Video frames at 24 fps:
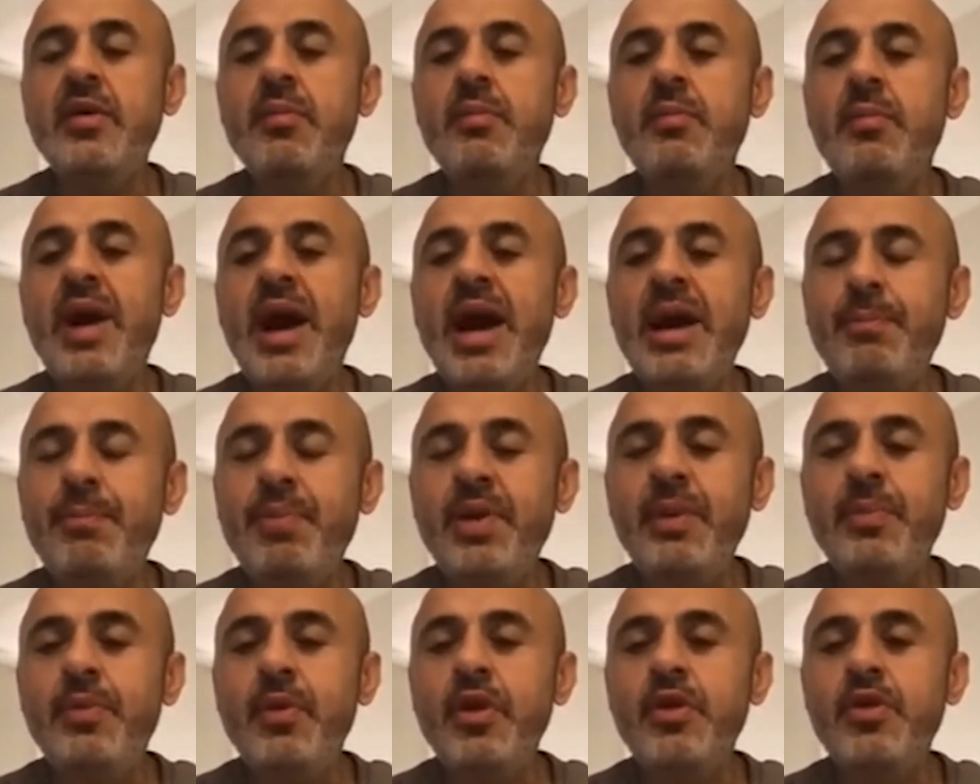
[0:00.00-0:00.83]
my
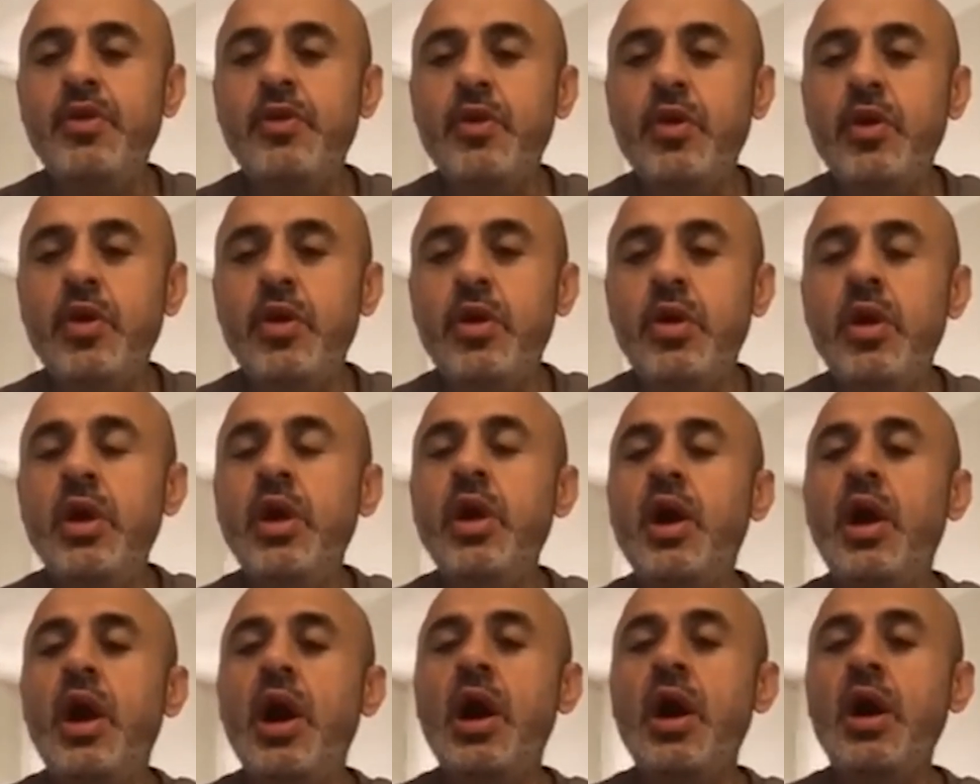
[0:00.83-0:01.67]
people Israel
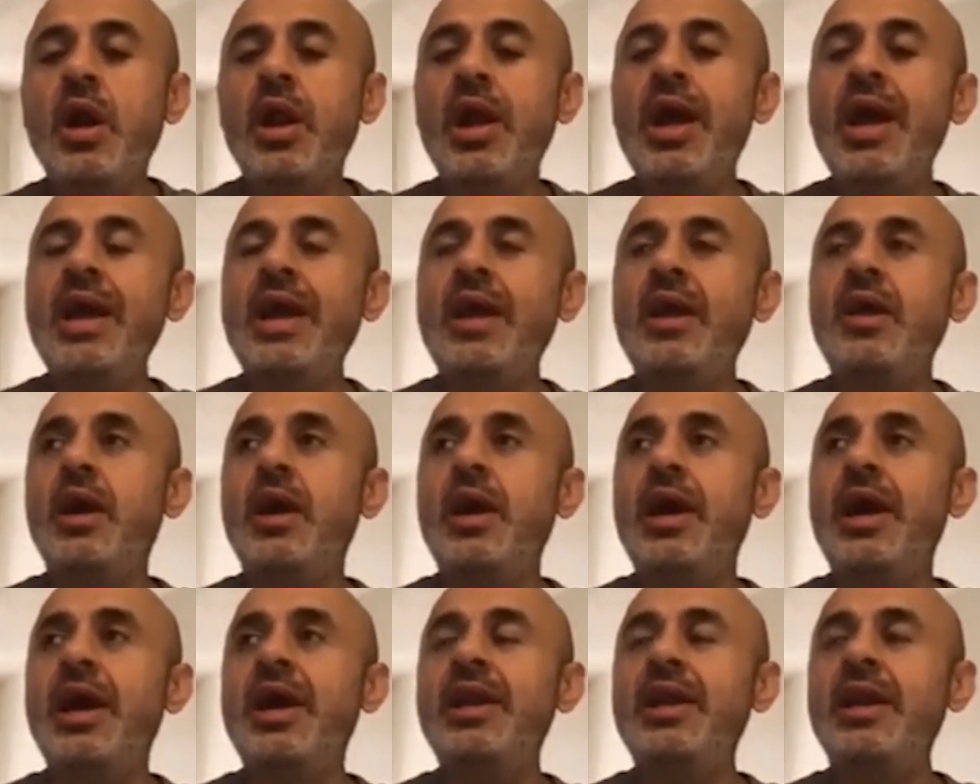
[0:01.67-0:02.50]
are like
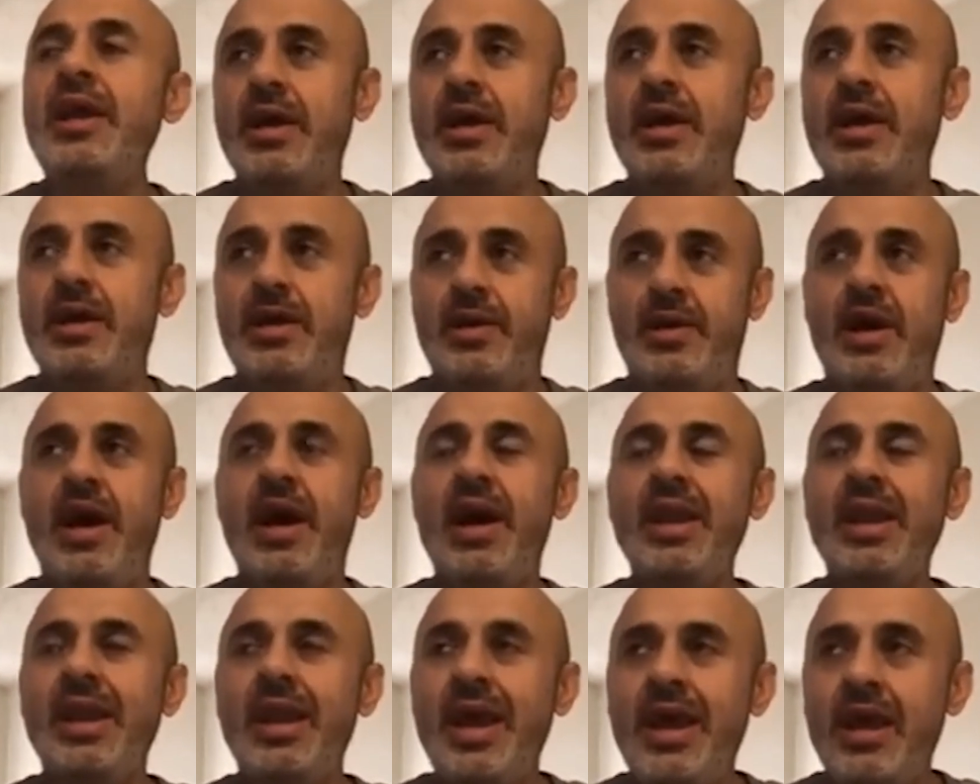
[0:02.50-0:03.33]
an
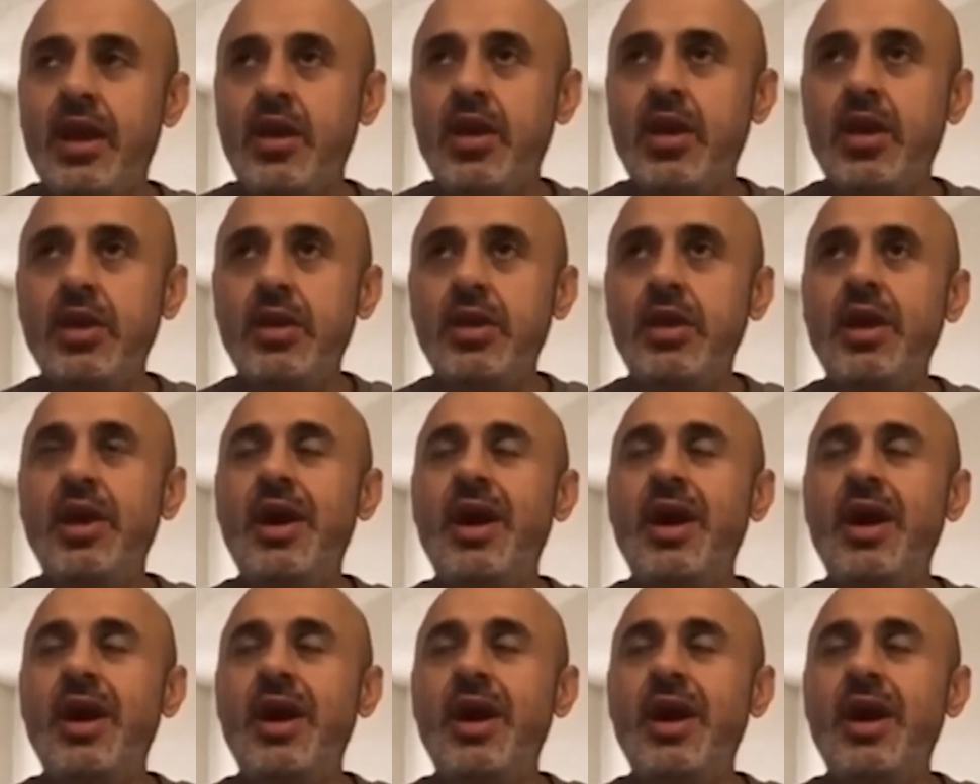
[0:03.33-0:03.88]
unlettered,